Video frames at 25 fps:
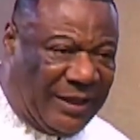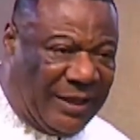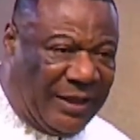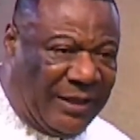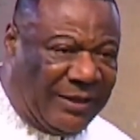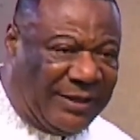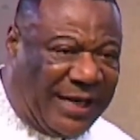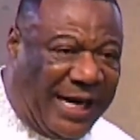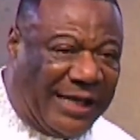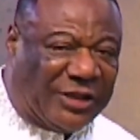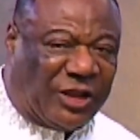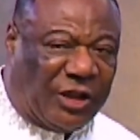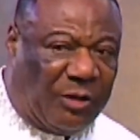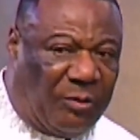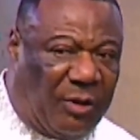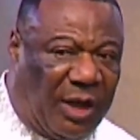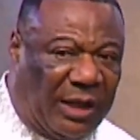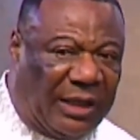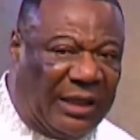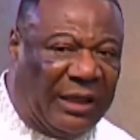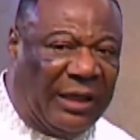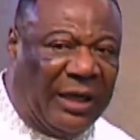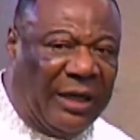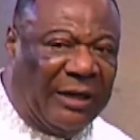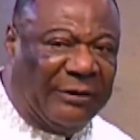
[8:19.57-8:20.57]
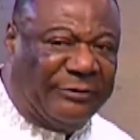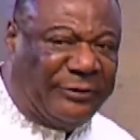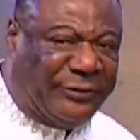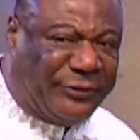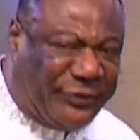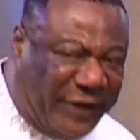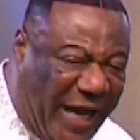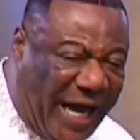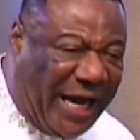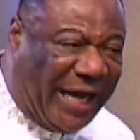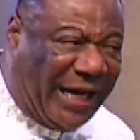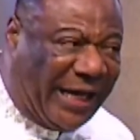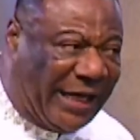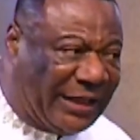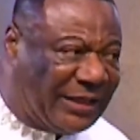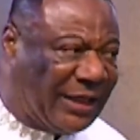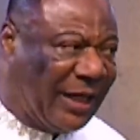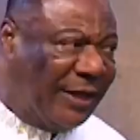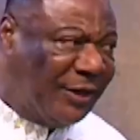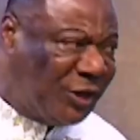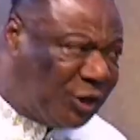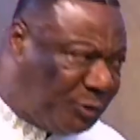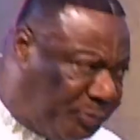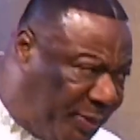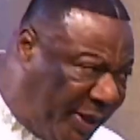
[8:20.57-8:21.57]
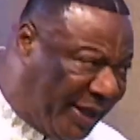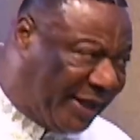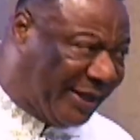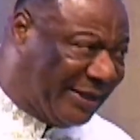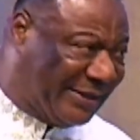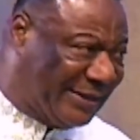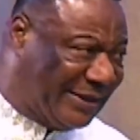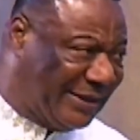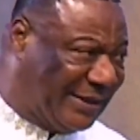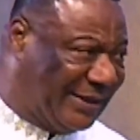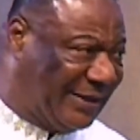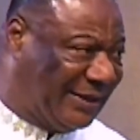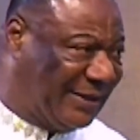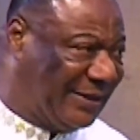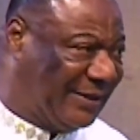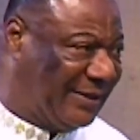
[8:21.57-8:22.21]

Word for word: Tell somebody, faith speaks.